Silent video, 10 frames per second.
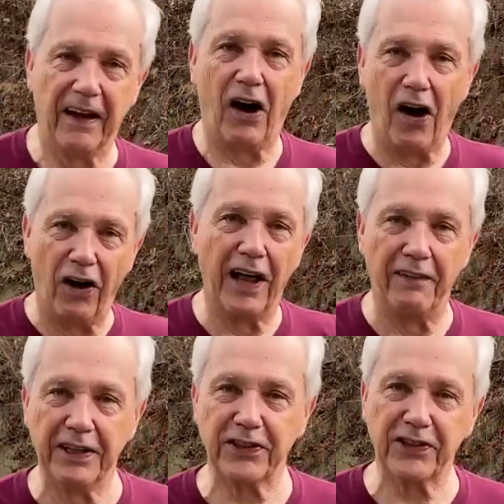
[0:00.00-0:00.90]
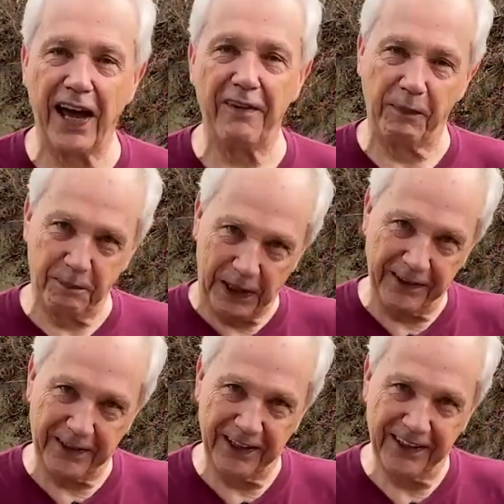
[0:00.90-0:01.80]
All of us have a
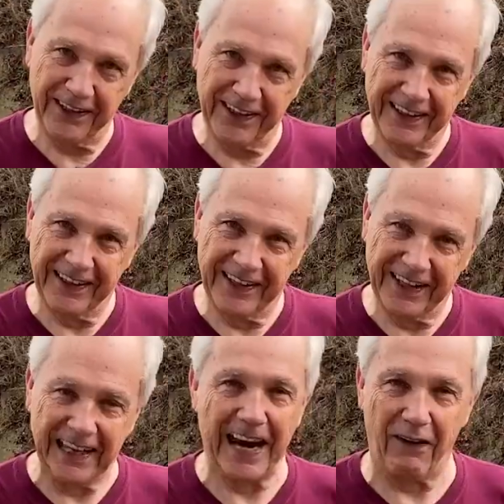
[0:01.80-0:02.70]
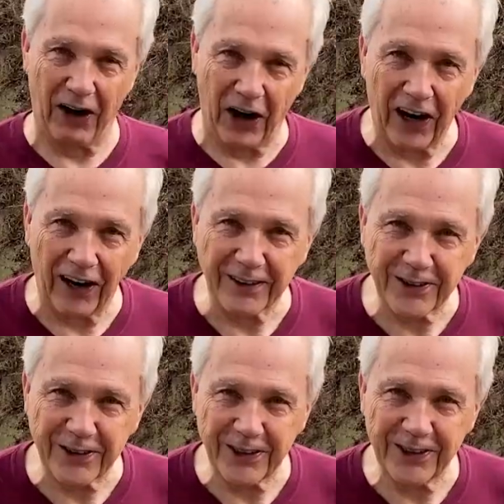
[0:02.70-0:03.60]
bent in our
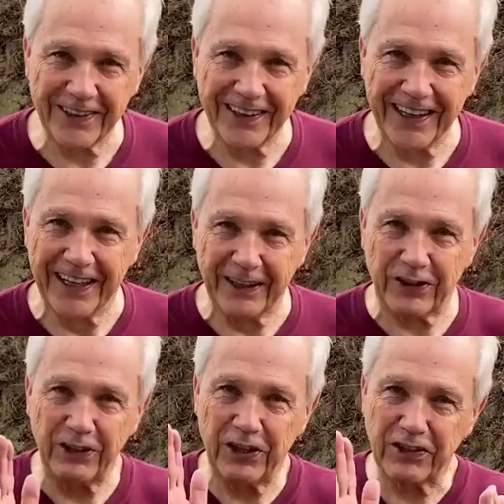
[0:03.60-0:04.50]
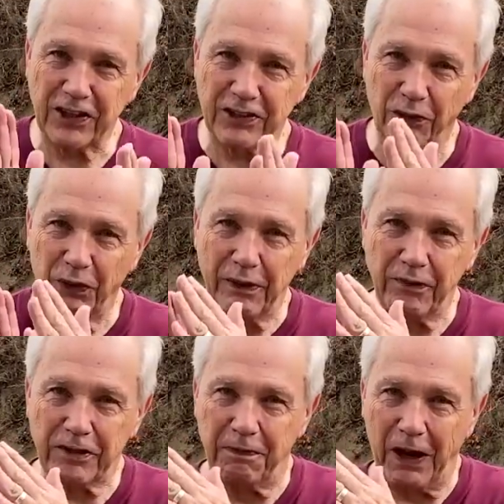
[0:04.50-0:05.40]
hearts. You see, just as the wind
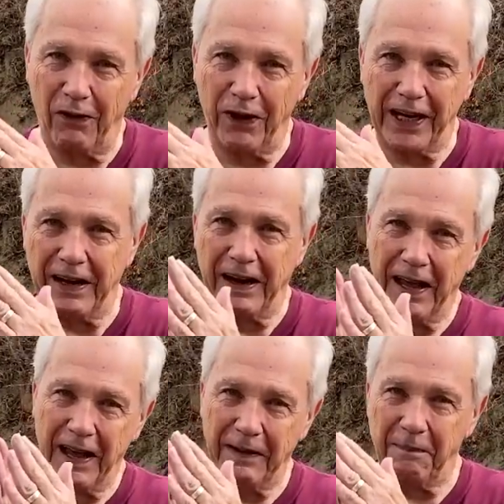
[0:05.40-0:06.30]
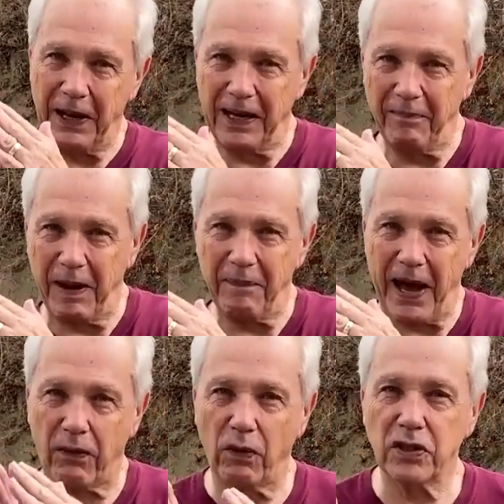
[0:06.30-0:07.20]
was blowing and, and bending me
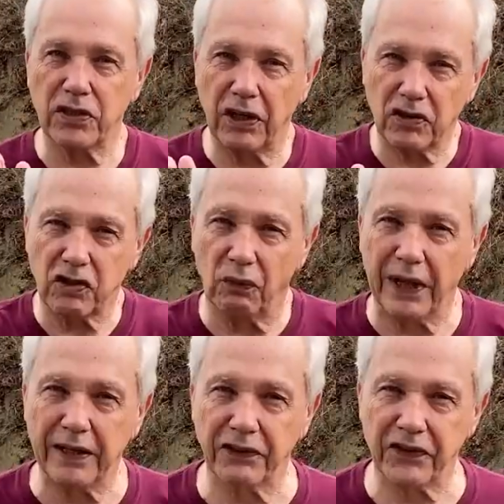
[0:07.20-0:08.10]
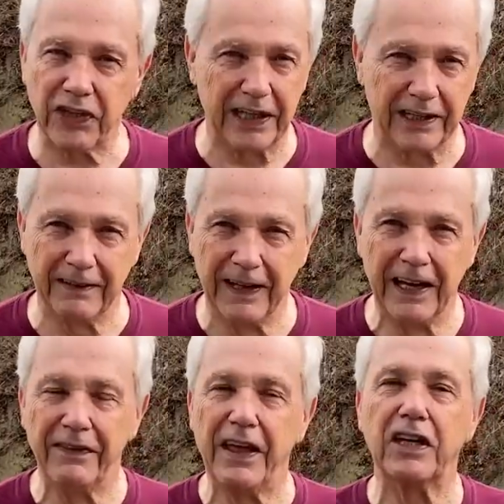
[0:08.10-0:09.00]
backwards, there's the wind of sin
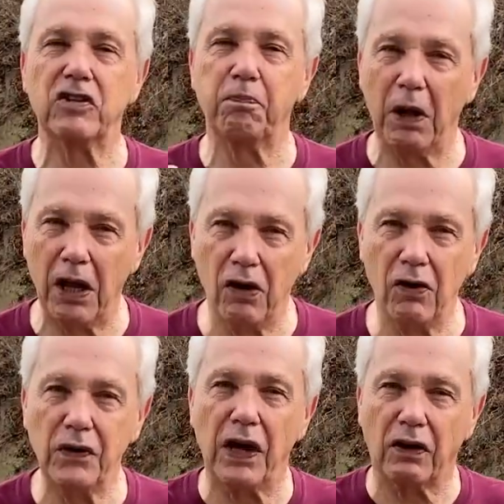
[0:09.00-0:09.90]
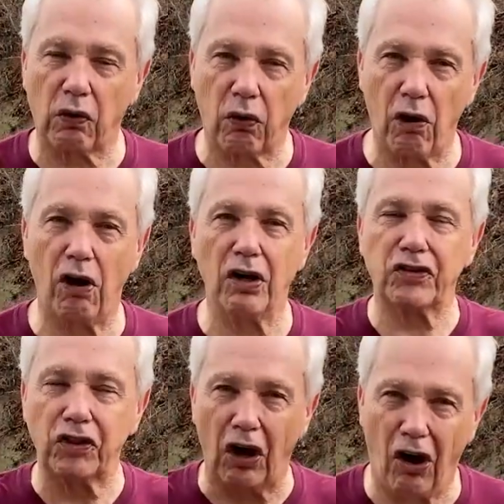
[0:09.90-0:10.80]
that is blown
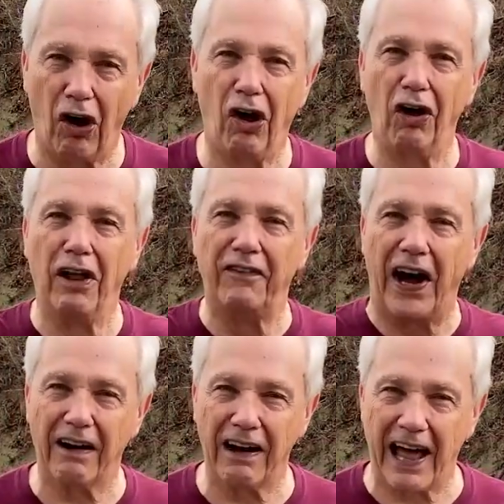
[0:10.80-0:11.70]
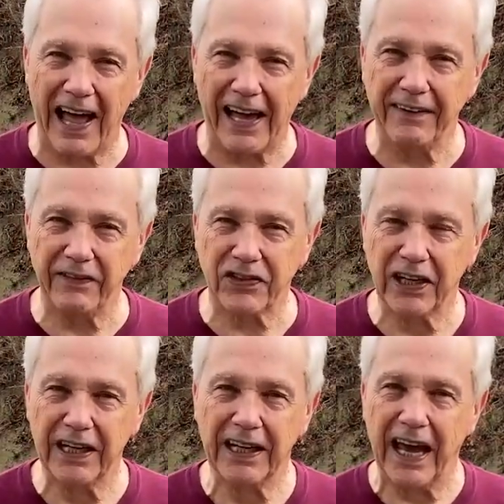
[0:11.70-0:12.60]
across all of our lives,
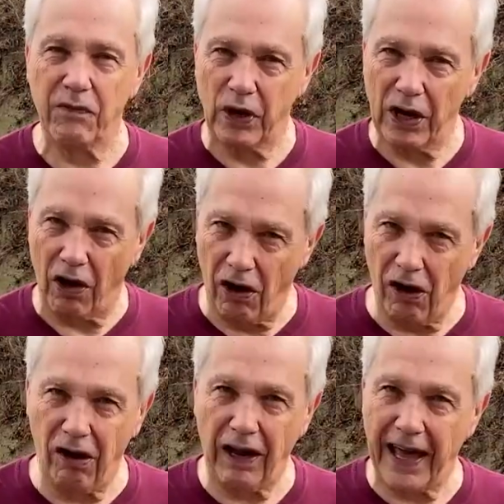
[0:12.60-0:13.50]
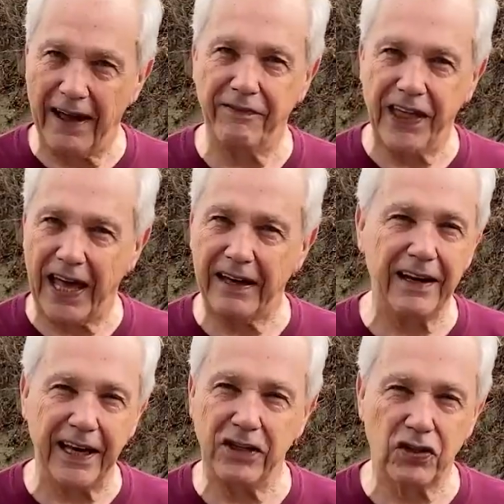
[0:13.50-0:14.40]
and we all have that
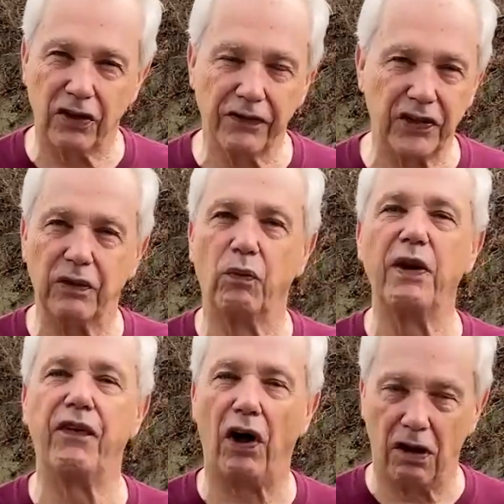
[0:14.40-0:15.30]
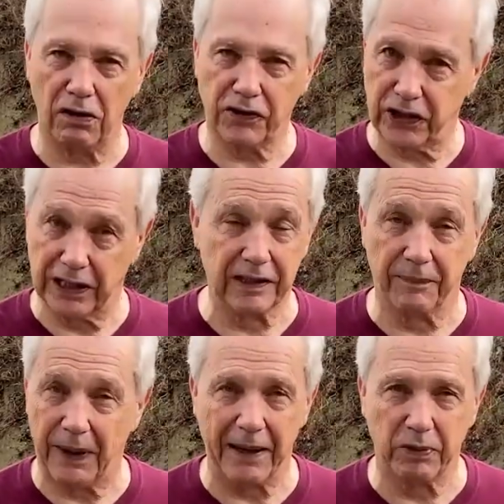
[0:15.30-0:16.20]
nature of sin. We've all sinned, the
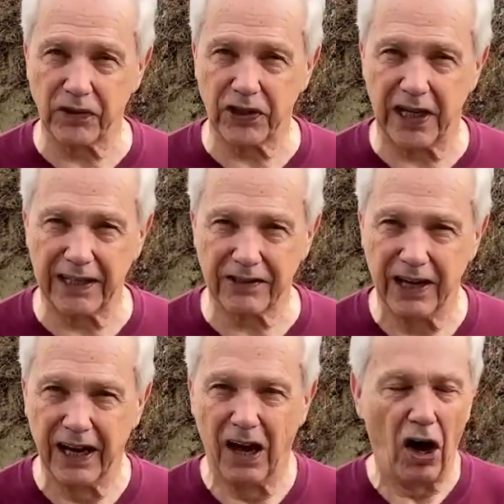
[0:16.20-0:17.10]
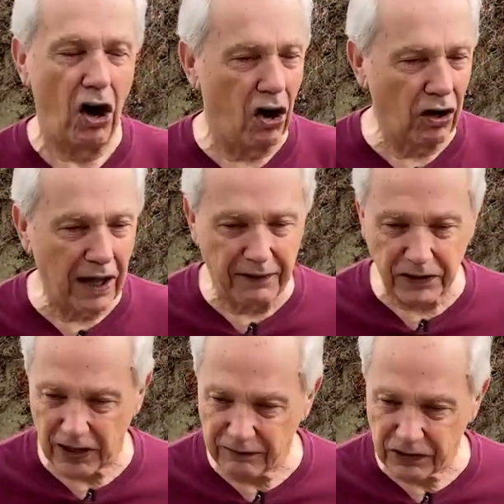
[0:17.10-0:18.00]
Bible says. All of
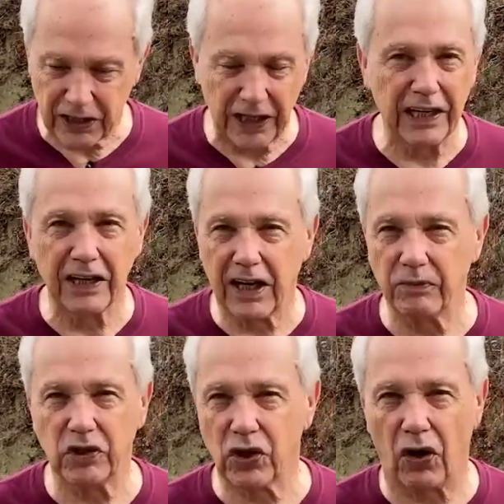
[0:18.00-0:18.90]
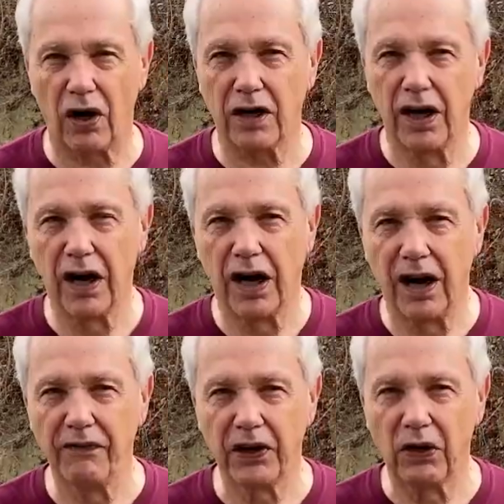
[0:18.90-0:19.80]
us have sinned and come short
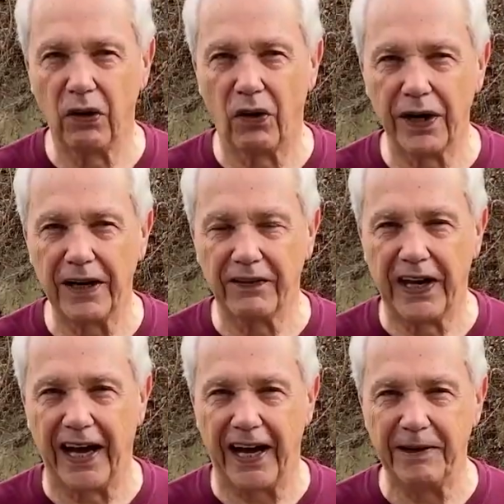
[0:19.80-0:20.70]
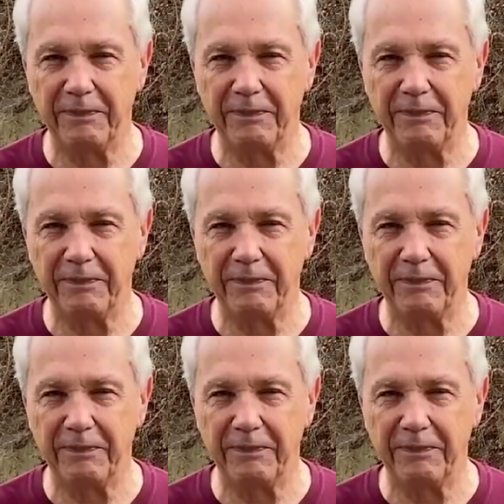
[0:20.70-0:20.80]
of the glory of God.